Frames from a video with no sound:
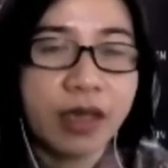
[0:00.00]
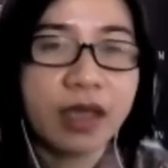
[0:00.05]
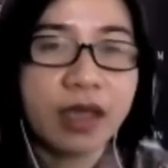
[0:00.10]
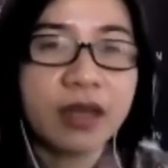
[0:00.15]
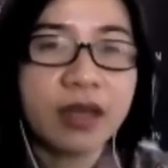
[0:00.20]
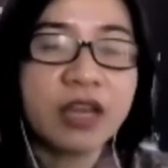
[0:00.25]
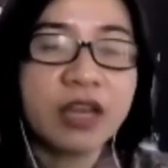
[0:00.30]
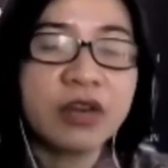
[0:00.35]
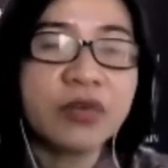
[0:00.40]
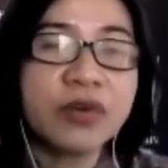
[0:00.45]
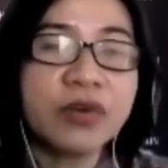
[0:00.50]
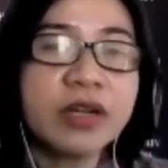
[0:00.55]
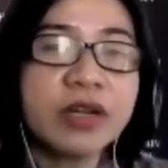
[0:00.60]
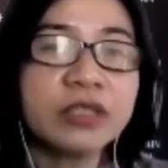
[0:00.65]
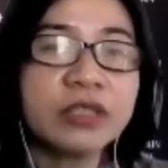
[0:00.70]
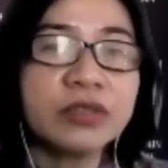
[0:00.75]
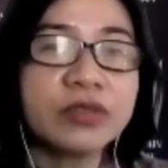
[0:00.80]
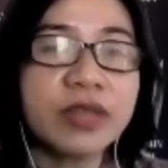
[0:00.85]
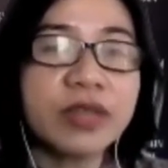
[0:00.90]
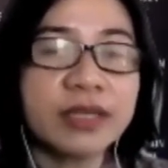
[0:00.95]
And in
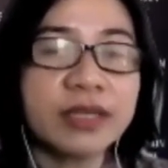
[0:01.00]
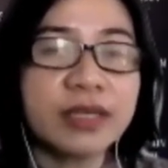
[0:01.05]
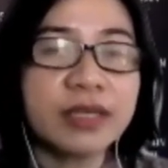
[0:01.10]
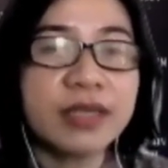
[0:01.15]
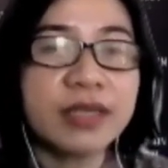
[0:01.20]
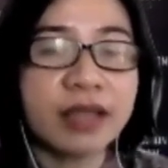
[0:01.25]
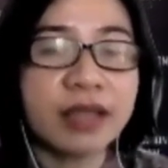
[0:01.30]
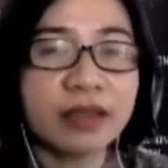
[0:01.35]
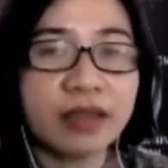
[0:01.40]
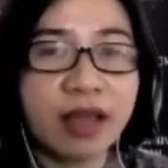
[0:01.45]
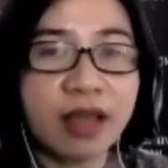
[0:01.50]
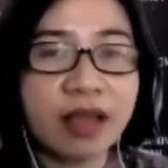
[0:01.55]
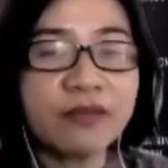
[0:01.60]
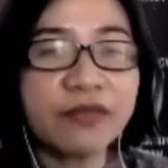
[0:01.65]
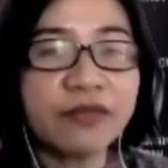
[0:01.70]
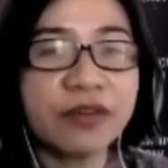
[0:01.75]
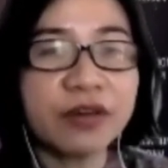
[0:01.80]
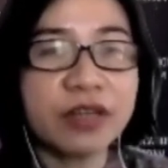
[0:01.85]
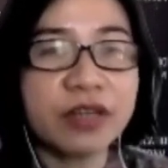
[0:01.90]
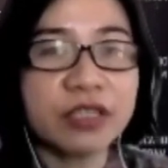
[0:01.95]
order to get the
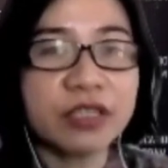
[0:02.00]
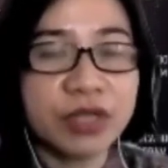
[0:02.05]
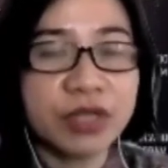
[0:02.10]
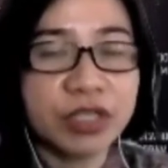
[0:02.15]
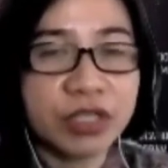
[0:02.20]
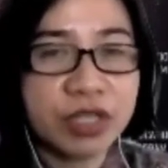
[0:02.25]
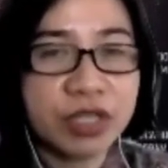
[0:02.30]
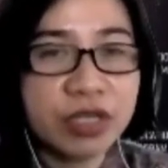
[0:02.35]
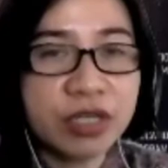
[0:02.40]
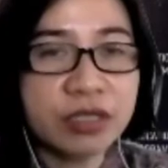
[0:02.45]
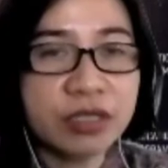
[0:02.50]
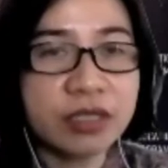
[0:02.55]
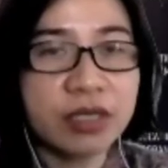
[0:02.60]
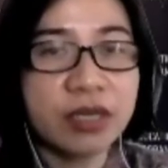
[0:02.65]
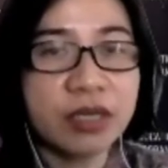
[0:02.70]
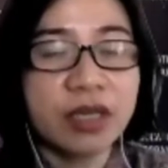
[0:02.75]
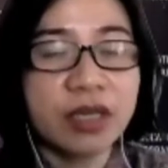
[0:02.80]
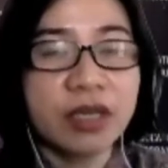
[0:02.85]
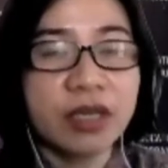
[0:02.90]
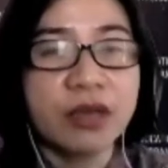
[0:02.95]
data for this
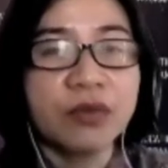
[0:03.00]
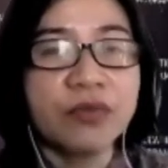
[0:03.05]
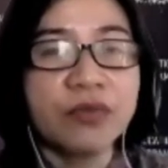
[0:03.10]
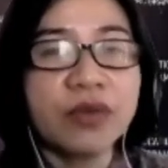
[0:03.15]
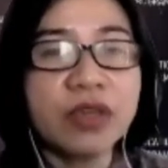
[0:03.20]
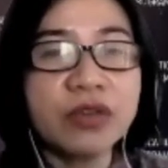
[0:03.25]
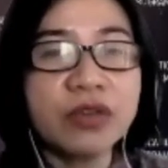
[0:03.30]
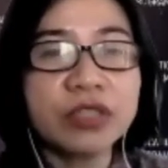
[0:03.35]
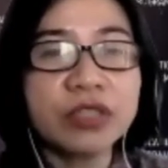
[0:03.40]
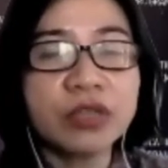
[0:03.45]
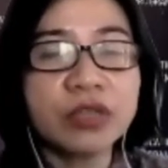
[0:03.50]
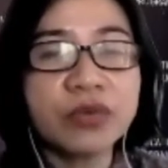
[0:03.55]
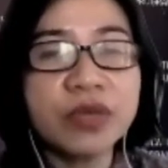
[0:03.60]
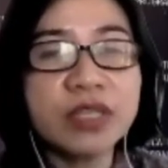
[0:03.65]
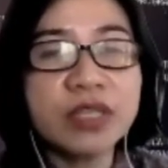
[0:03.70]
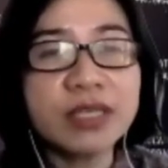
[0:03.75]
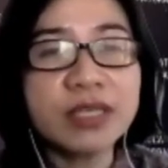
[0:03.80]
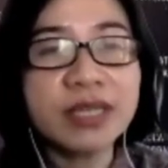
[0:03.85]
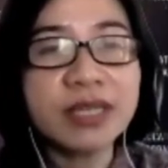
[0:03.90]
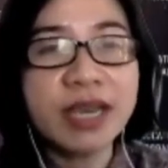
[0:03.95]
research, we use
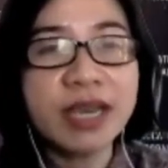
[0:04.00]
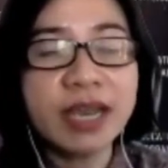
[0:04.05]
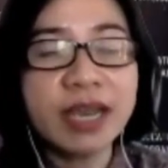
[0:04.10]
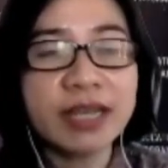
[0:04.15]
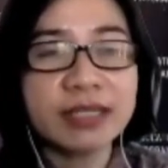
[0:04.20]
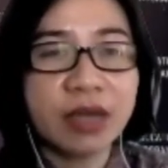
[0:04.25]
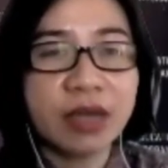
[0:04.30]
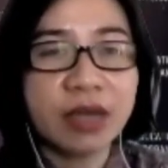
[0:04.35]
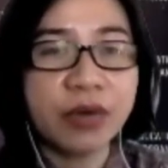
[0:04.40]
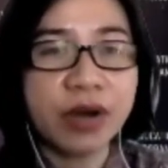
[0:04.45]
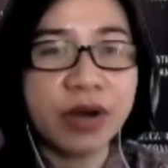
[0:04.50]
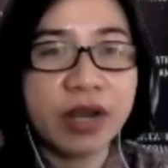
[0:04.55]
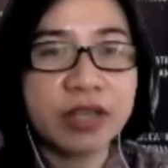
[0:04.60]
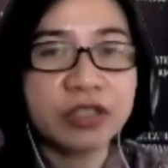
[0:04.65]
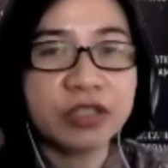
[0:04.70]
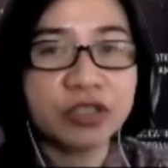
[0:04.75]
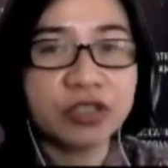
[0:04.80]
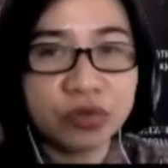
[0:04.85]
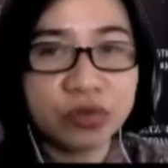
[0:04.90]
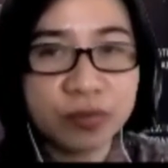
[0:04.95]
questionnaire as our
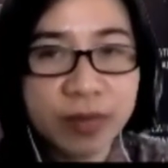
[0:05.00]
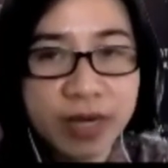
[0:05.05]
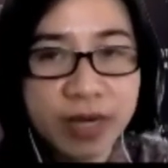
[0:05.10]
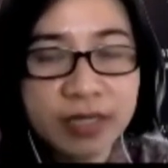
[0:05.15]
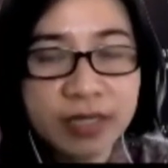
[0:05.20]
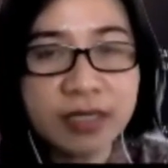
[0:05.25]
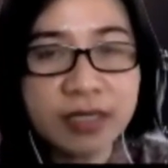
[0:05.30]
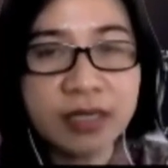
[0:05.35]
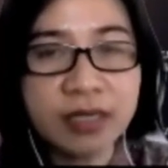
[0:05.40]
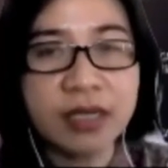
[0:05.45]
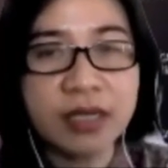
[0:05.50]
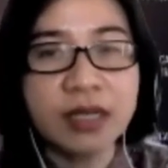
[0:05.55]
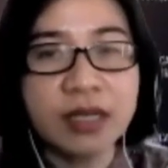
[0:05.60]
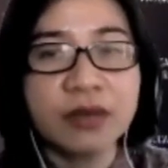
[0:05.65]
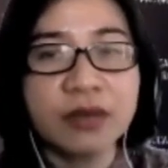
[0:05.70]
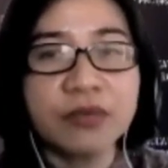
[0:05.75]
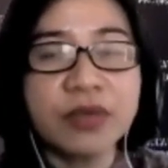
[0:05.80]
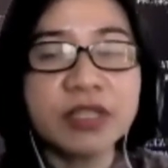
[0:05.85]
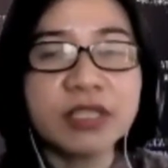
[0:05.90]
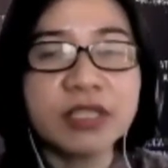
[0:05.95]
instrument,
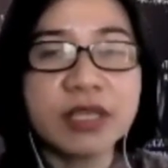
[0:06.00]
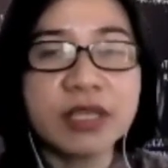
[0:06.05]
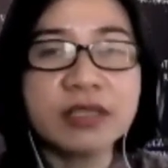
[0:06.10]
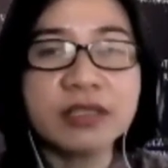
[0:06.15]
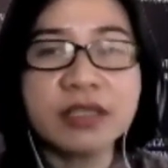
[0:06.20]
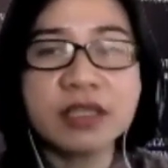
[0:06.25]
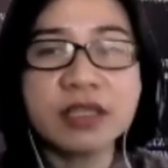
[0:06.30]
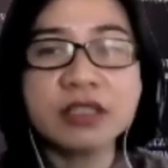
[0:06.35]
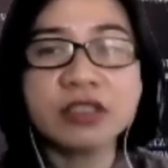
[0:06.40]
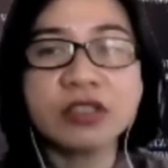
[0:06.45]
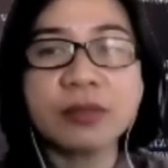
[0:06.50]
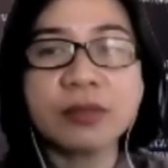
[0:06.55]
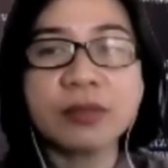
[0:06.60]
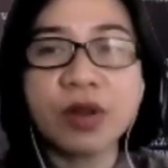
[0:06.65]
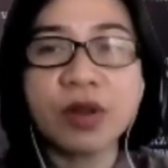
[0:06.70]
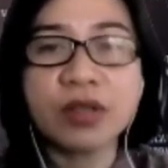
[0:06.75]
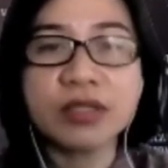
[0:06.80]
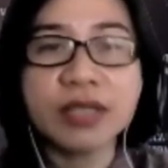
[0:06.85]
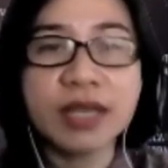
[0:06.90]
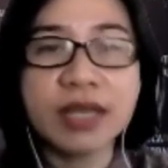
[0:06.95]
which consists
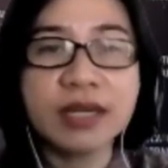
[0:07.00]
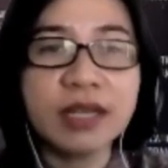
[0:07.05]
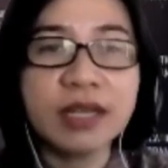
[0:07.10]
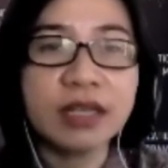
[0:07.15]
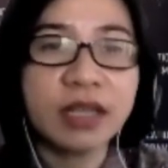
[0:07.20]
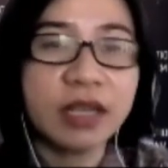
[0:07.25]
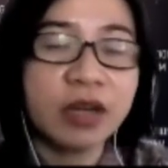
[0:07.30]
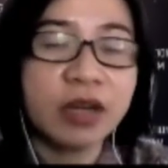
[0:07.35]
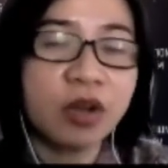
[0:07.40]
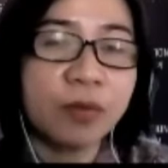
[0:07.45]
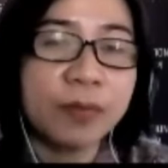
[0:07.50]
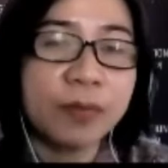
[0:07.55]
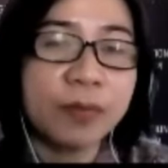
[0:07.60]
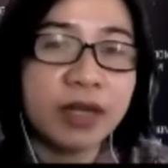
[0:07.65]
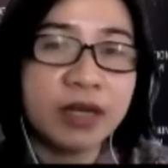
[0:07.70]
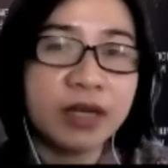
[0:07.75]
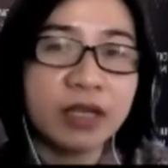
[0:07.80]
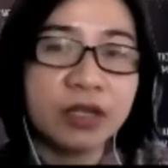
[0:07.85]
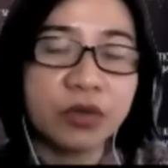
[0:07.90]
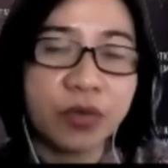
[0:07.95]
of closed-ended and
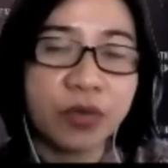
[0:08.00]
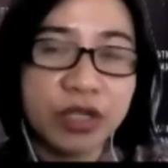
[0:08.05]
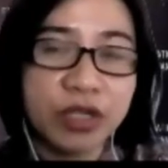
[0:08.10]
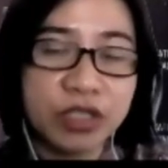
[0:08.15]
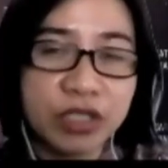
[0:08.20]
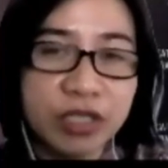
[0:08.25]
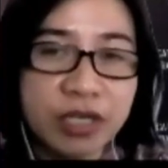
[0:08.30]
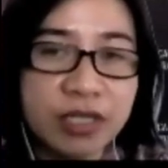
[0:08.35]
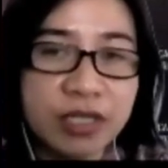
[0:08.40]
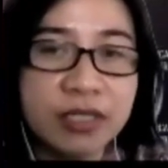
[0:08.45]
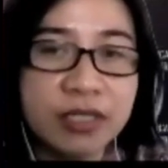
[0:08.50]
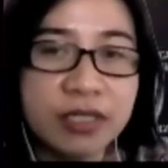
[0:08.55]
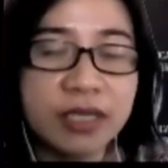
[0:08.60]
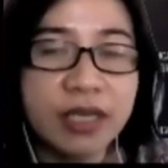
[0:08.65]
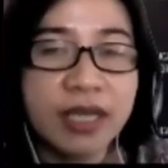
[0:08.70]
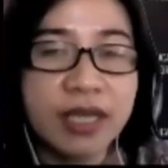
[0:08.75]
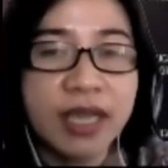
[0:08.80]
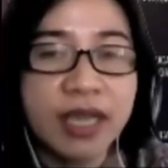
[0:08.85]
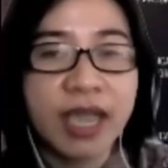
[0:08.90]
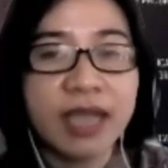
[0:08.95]
open-ended
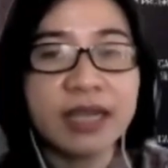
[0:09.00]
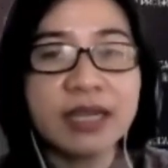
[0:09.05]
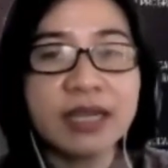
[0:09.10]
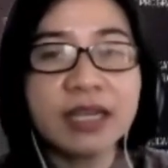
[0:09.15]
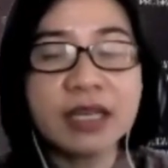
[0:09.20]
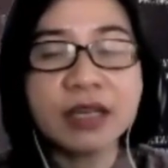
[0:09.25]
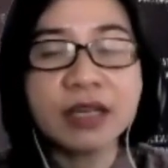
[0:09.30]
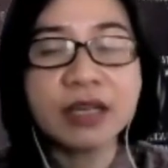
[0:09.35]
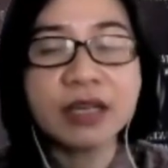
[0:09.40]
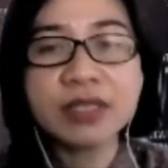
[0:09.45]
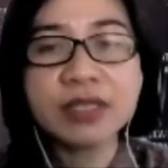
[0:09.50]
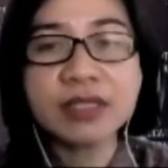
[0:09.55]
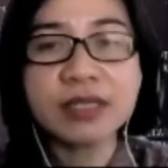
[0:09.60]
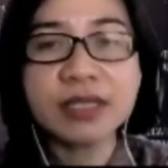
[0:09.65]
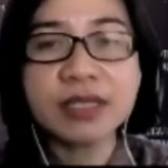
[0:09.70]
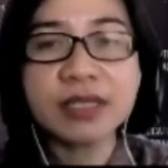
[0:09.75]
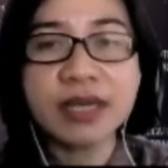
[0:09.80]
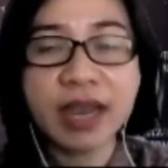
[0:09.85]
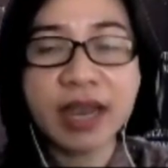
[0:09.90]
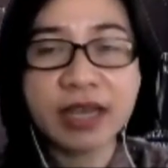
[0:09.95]
questions, and the
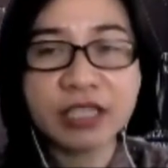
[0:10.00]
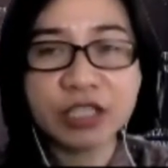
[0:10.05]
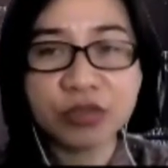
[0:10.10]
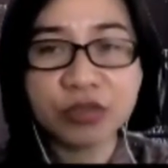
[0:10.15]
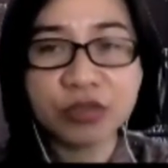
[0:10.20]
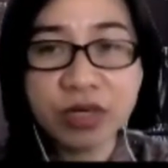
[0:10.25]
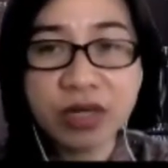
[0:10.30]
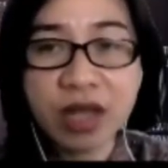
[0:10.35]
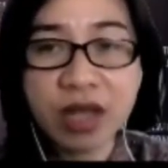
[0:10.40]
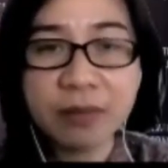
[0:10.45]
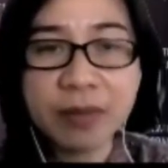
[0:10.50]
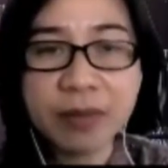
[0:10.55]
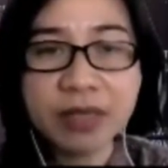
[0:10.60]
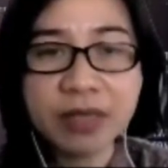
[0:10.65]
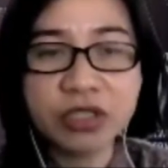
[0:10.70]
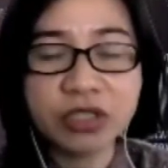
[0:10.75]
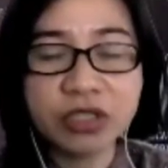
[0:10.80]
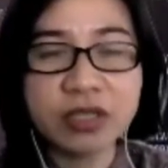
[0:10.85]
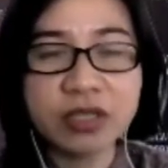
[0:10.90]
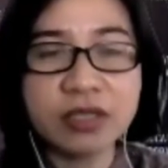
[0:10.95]
questionnaire has 3
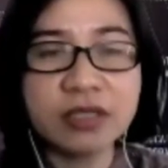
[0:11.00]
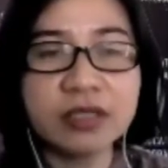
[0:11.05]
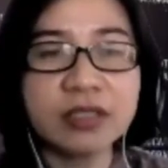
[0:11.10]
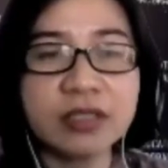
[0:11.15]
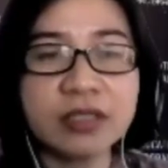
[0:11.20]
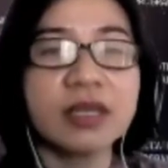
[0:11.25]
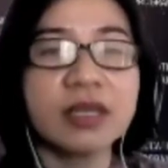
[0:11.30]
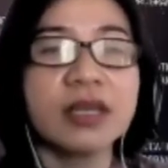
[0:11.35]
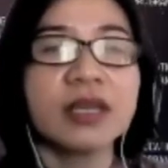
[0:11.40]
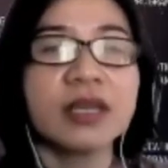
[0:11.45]
dimensions.